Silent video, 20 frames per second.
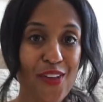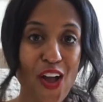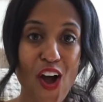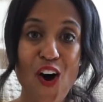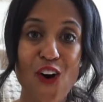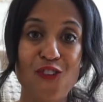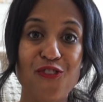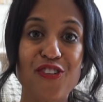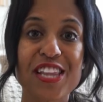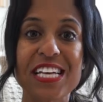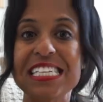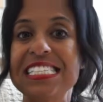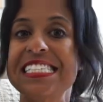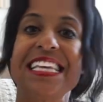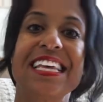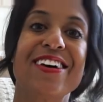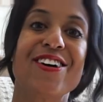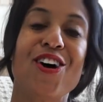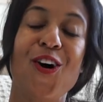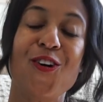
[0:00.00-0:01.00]
Hopefully,
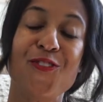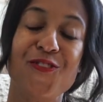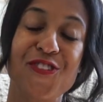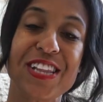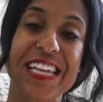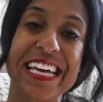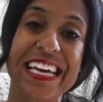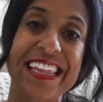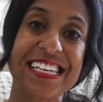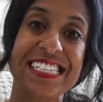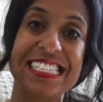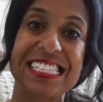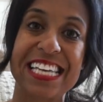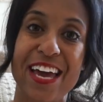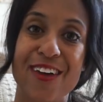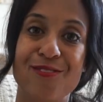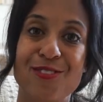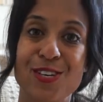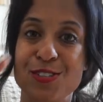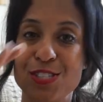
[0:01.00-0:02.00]
hopefully this
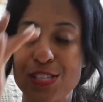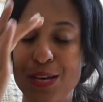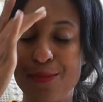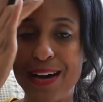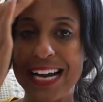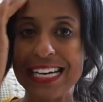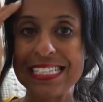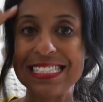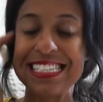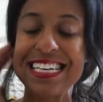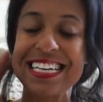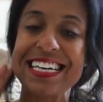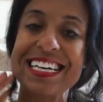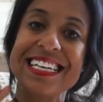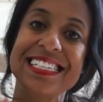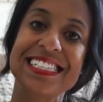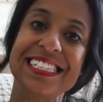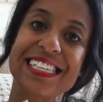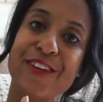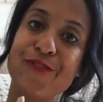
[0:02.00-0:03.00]
gave you some
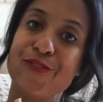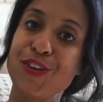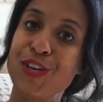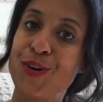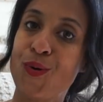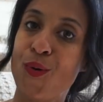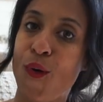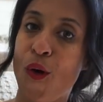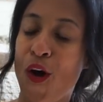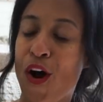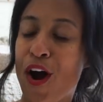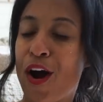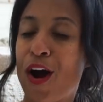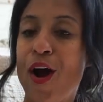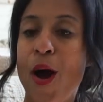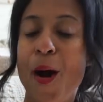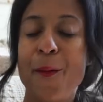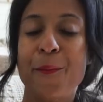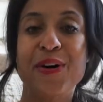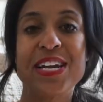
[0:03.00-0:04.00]
ideas if you are
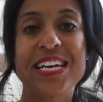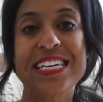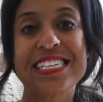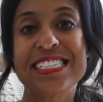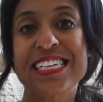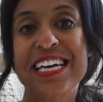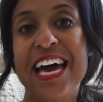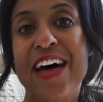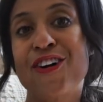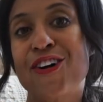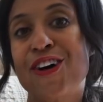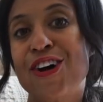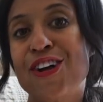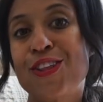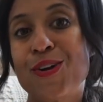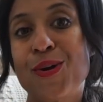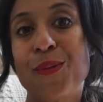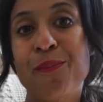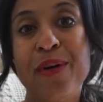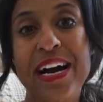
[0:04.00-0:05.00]
putting together a
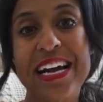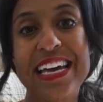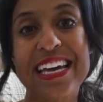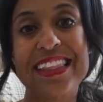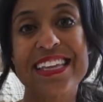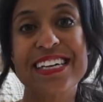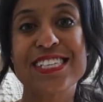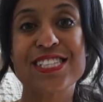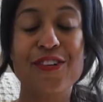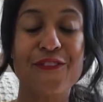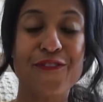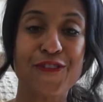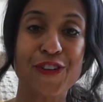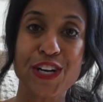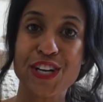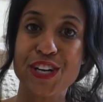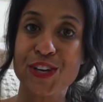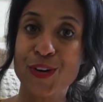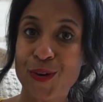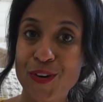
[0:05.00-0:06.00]
little bucket list for
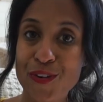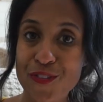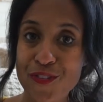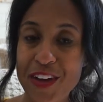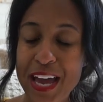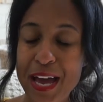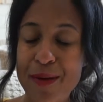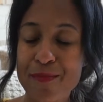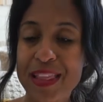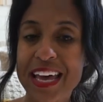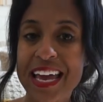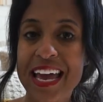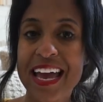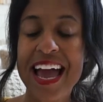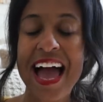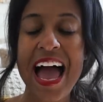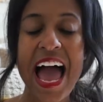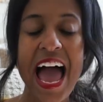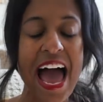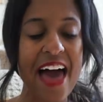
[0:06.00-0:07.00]
your family.
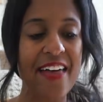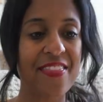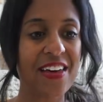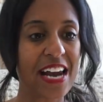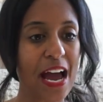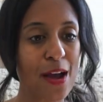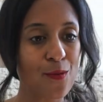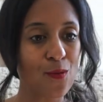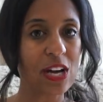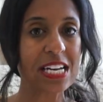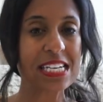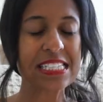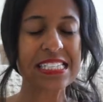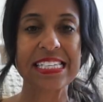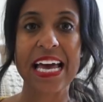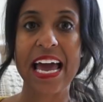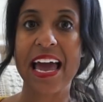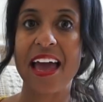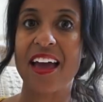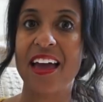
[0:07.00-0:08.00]
And then I want to
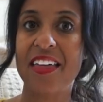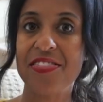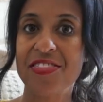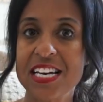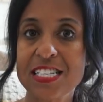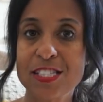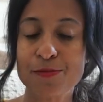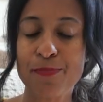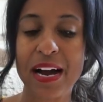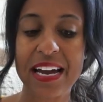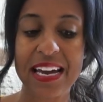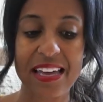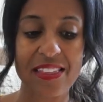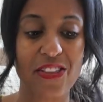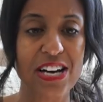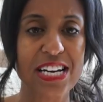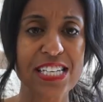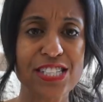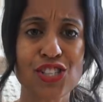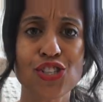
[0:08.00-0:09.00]
say these bucket
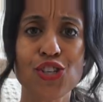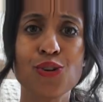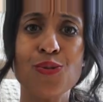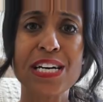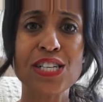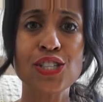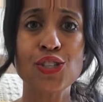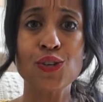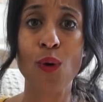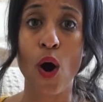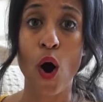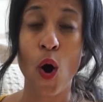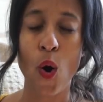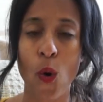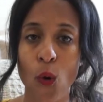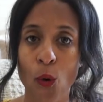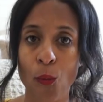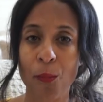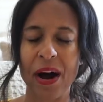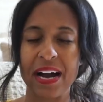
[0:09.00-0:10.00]
lists, you can do a
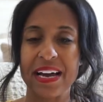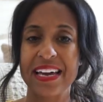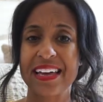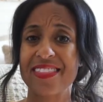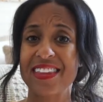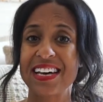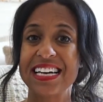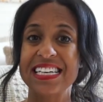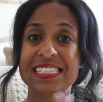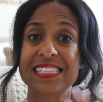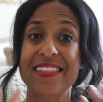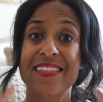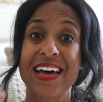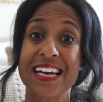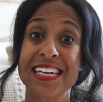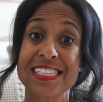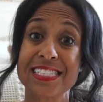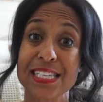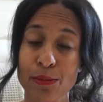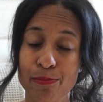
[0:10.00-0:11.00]
whole bucket list that
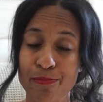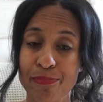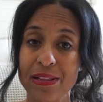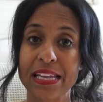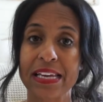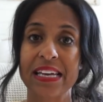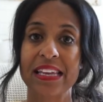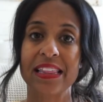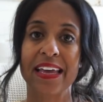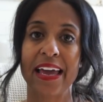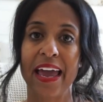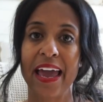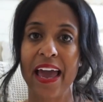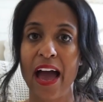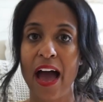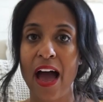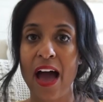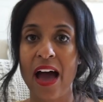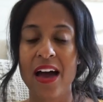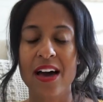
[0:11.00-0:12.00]
is completely
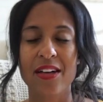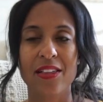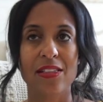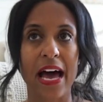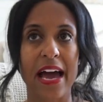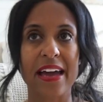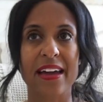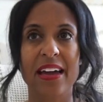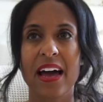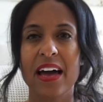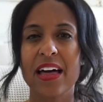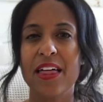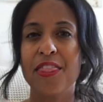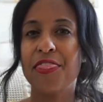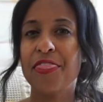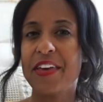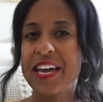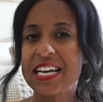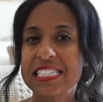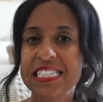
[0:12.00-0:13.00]
like
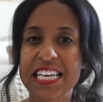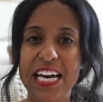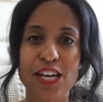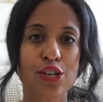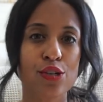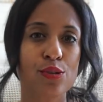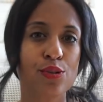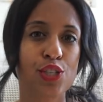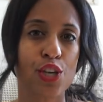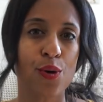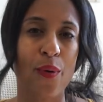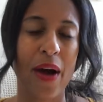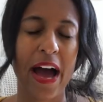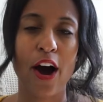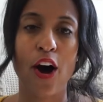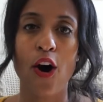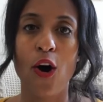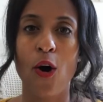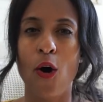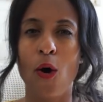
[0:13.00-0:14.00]
things that you do at
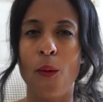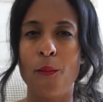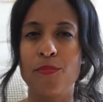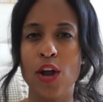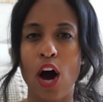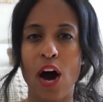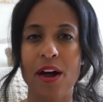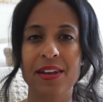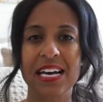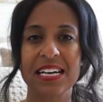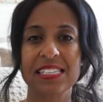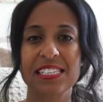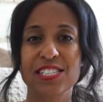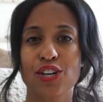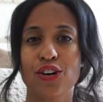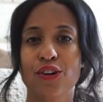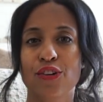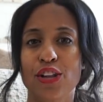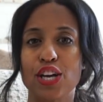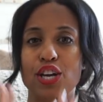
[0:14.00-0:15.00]
home, not
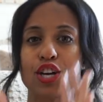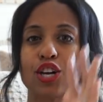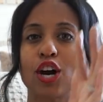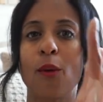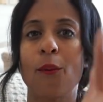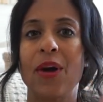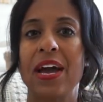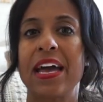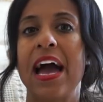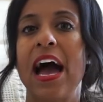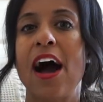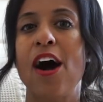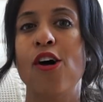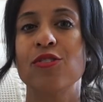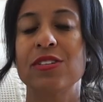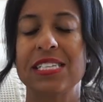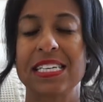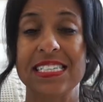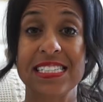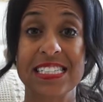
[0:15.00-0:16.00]
necessarily going
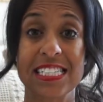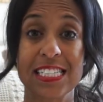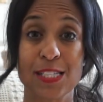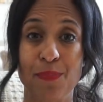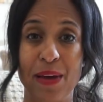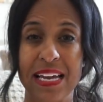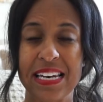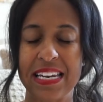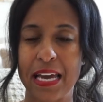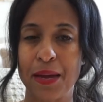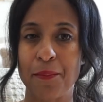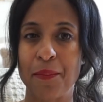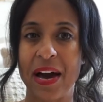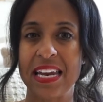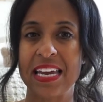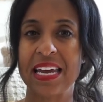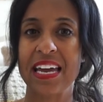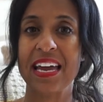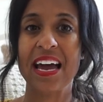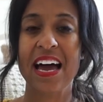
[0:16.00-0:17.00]
out and spending
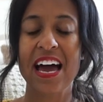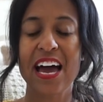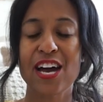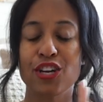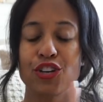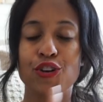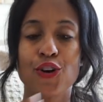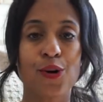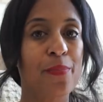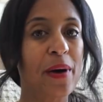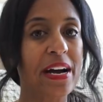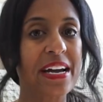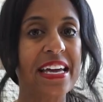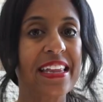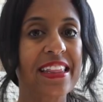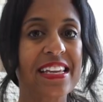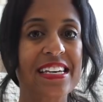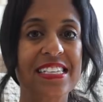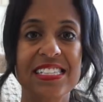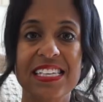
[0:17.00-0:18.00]
money. Your
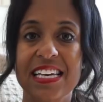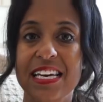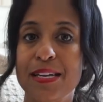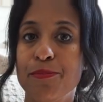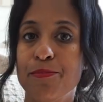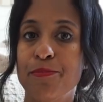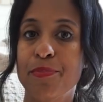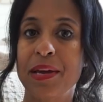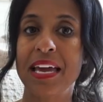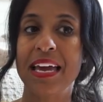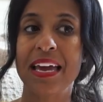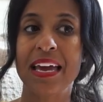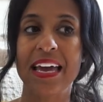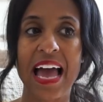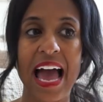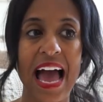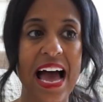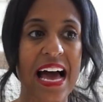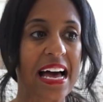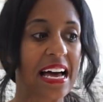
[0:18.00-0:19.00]
bucket list can
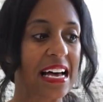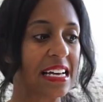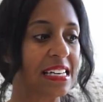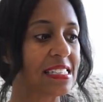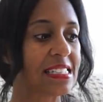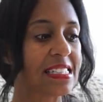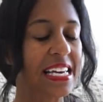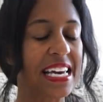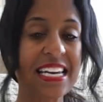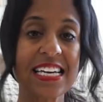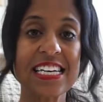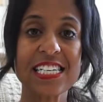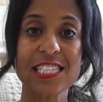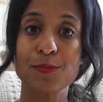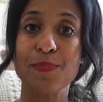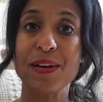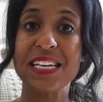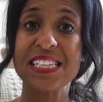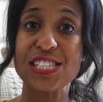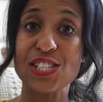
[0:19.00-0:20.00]
be as
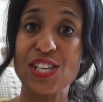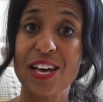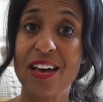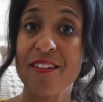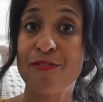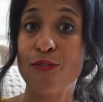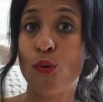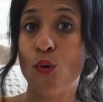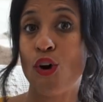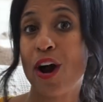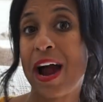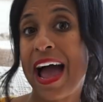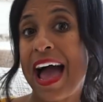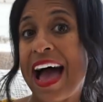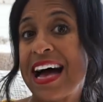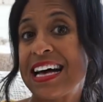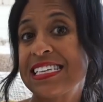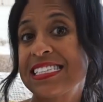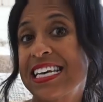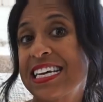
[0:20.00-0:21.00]
inexpensive or
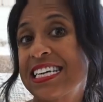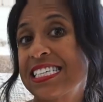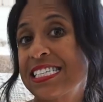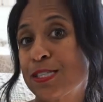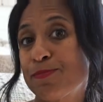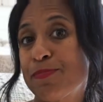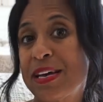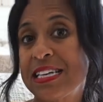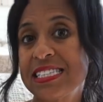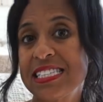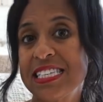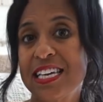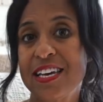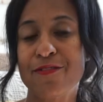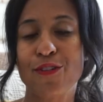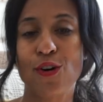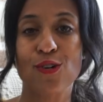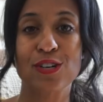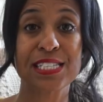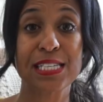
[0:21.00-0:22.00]
as
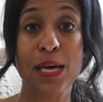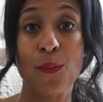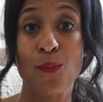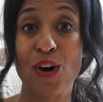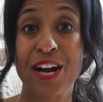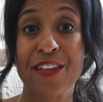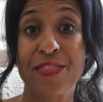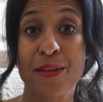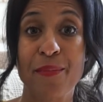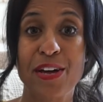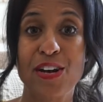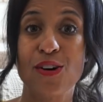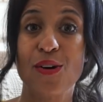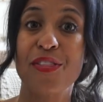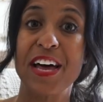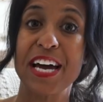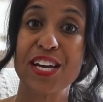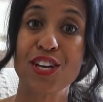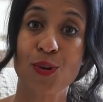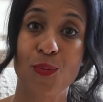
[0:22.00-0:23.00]
expensive or somewhere in the middle
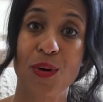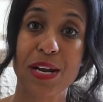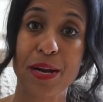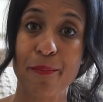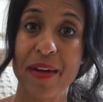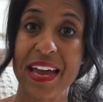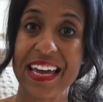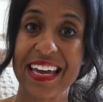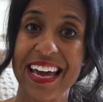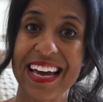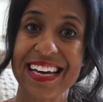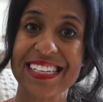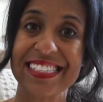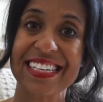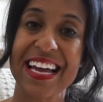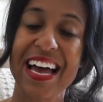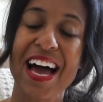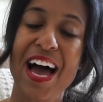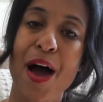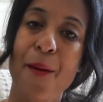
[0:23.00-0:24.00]
that you want to make it.
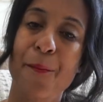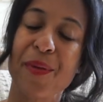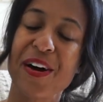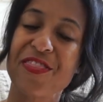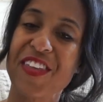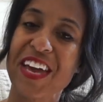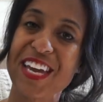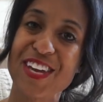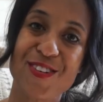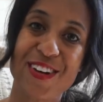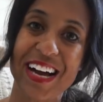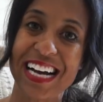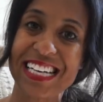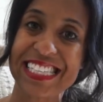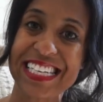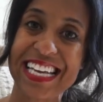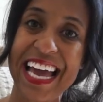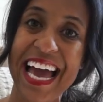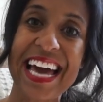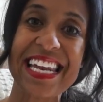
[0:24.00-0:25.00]
But thank you guys
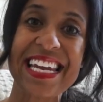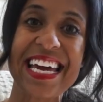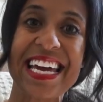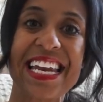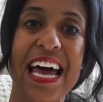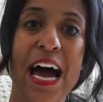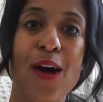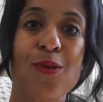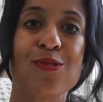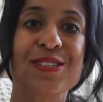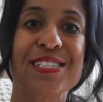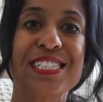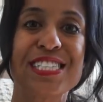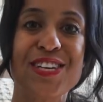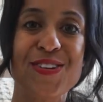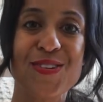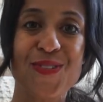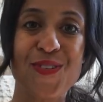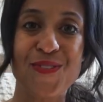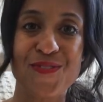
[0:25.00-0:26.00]
again, and I will see
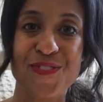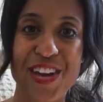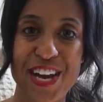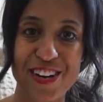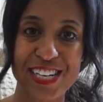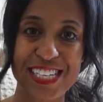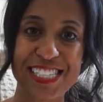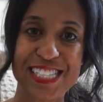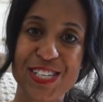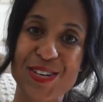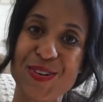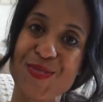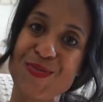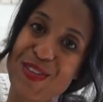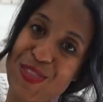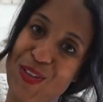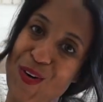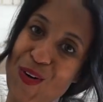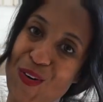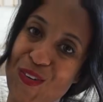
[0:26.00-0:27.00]
you very soon
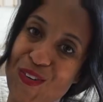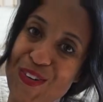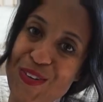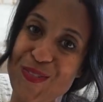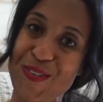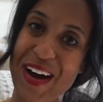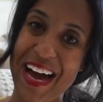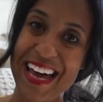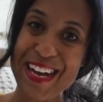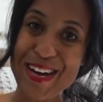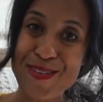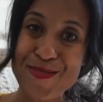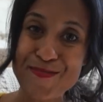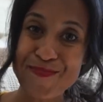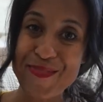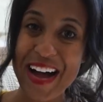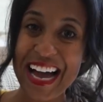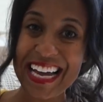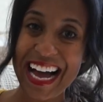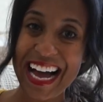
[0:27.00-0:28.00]
with a whole new one. Bye,